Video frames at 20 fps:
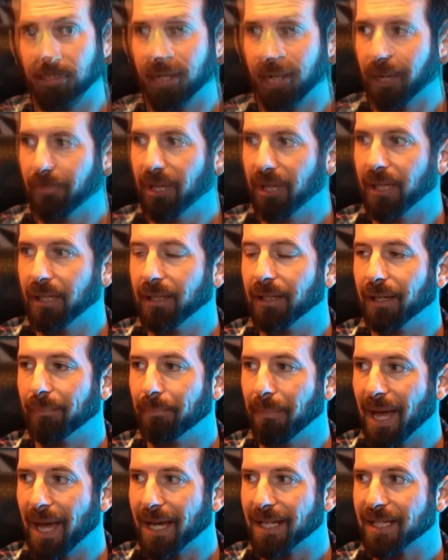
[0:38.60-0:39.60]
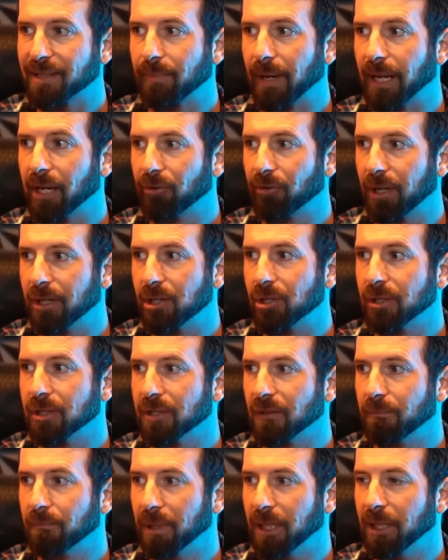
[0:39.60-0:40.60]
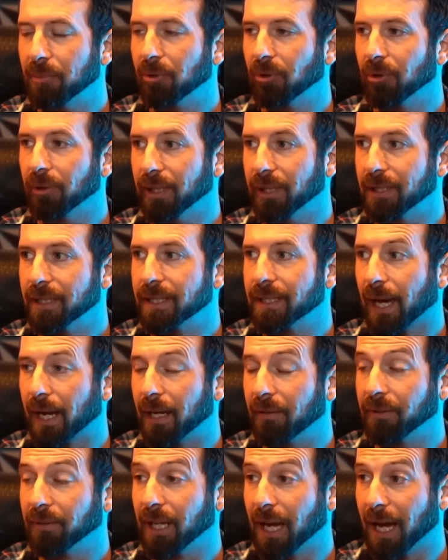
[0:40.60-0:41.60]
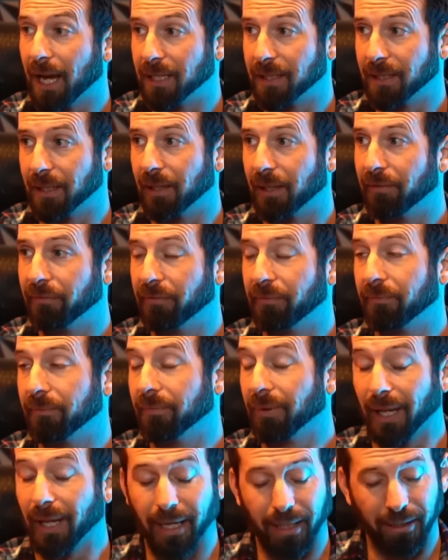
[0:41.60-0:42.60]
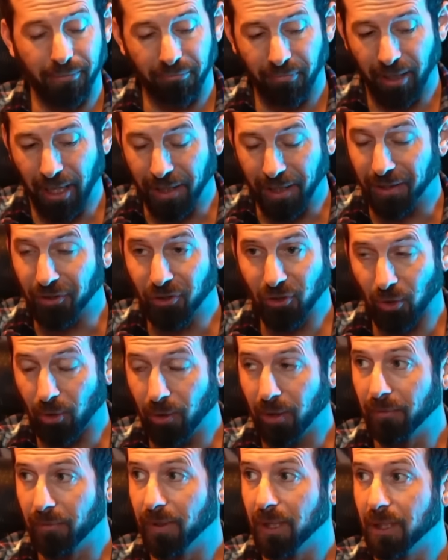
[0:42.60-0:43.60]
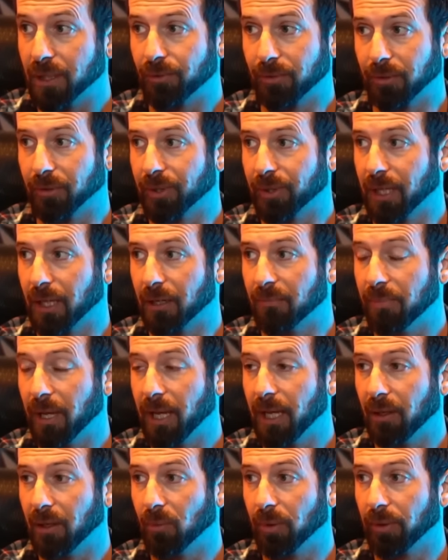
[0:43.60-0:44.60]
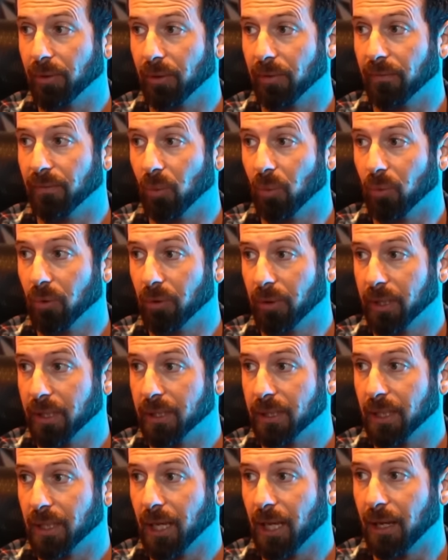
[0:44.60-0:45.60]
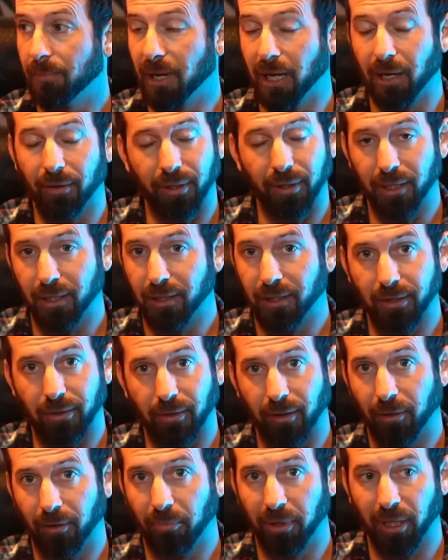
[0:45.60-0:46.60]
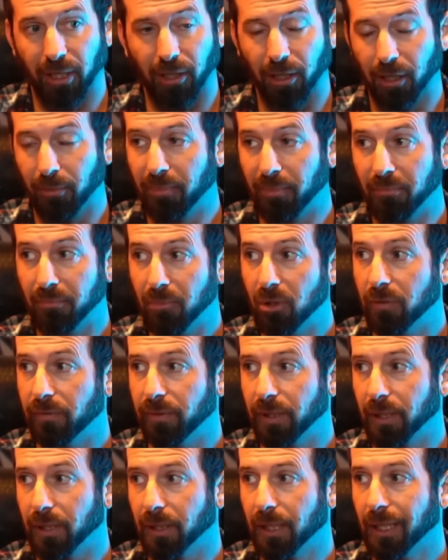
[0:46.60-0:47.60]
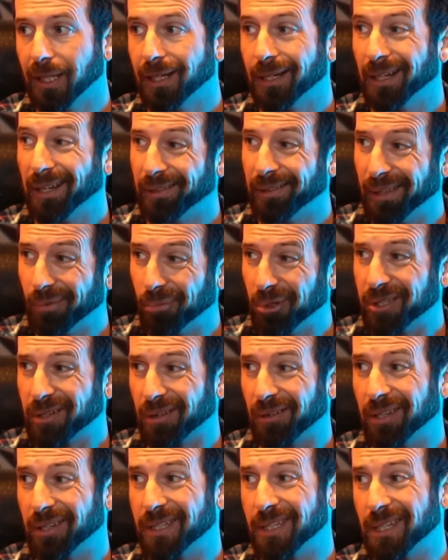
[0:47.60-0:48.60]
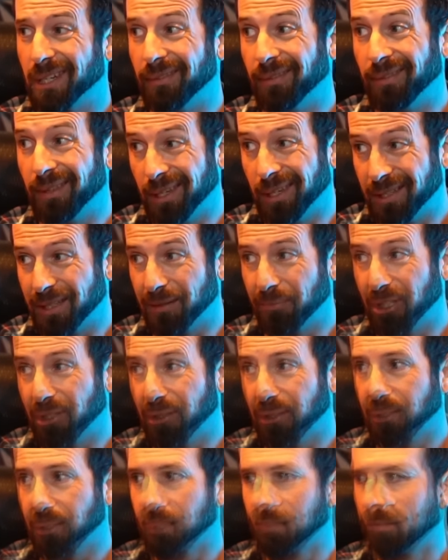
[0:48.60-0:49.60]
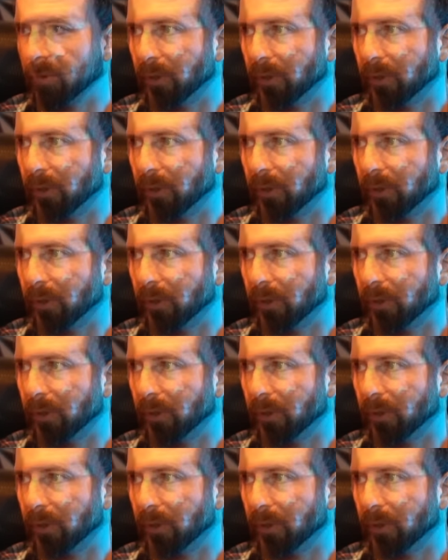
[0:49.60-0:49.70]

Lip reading: I mean, mass migrations of people inside of Gaza, like at the start of Israel's campaign with all of the warnings that came out, they just started picking up and moving. And then we started to see these images.